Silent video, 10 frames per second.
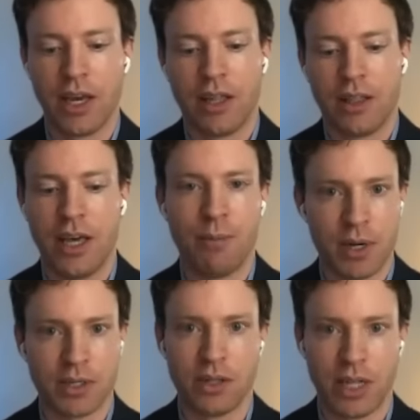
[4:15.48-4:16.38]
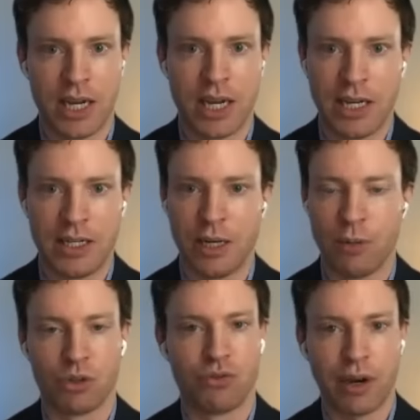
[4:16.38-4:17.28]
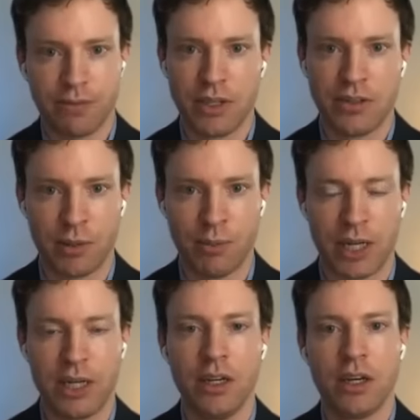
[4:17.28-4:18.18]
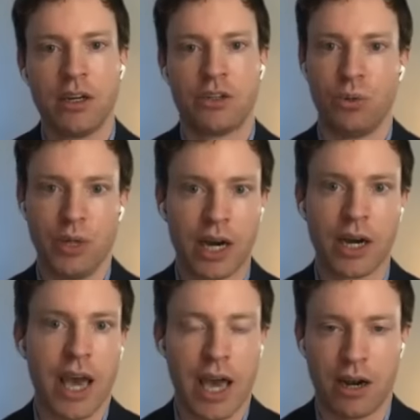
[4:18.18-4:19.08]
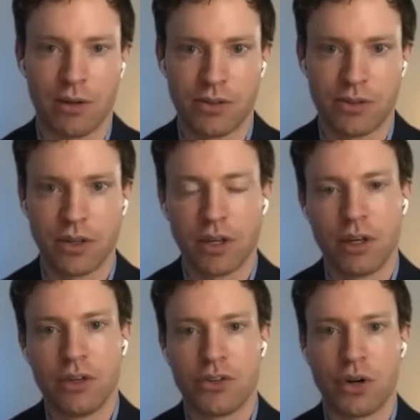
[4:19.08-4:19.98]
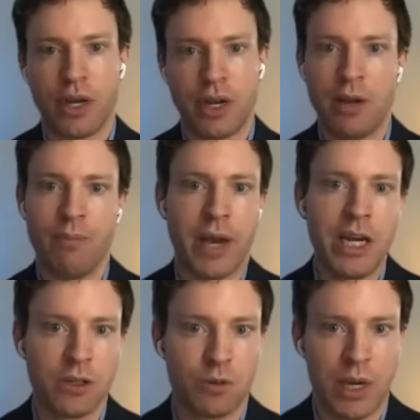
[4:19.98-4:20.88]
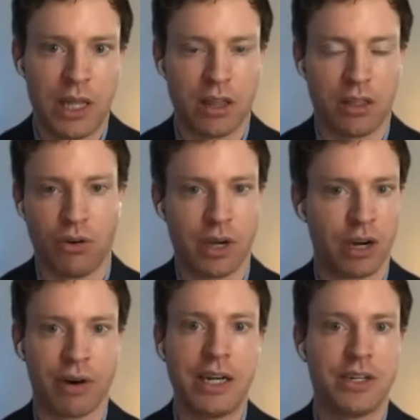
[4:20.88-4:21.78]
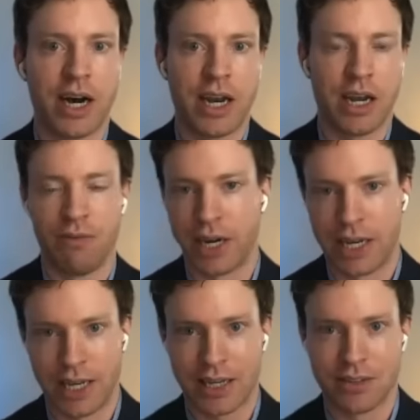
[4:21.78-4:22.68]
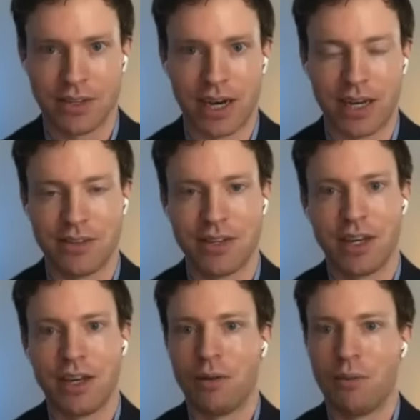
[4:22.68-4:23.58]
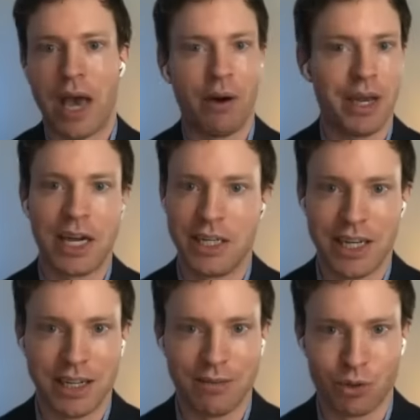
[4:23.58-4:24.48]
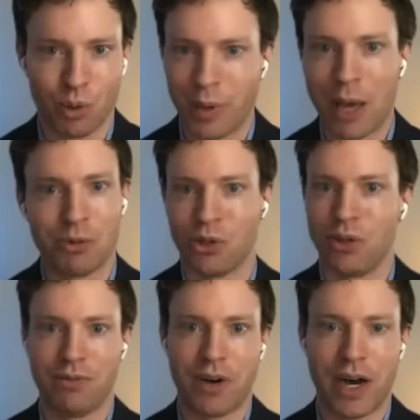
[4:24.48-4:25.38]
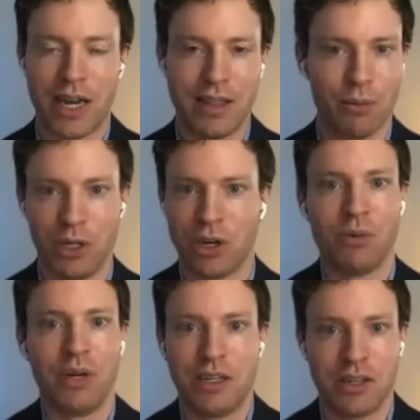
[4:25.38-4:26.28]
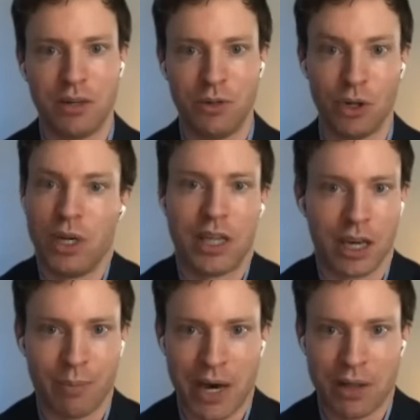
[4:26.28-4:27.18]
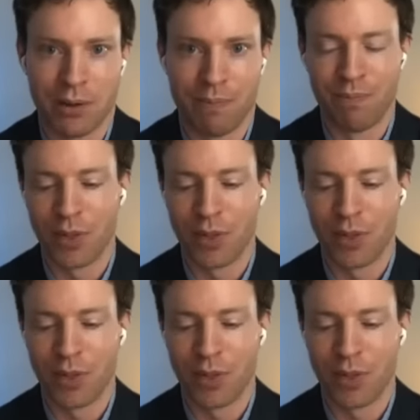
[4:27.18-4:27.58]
their muscle NAD was roughly similar to younger adults. So it may just be that through a great diet and regular exercise, our NAD levels will be absolutely fine and that we don't need to do anything about them